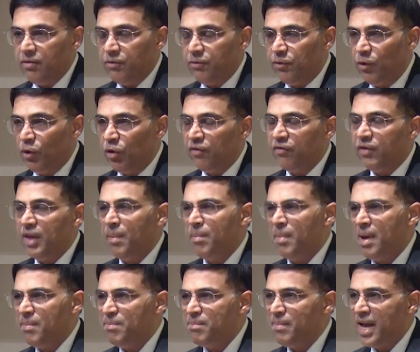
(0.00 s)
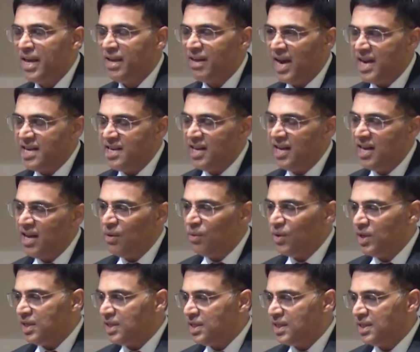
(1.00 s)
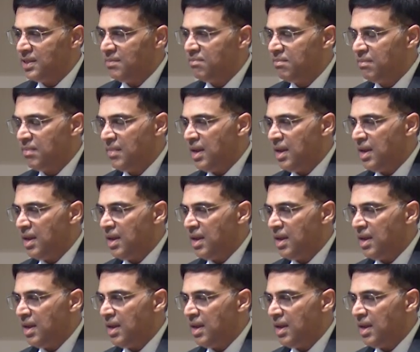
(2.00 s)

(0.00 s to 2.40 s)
4 of them. My criteria was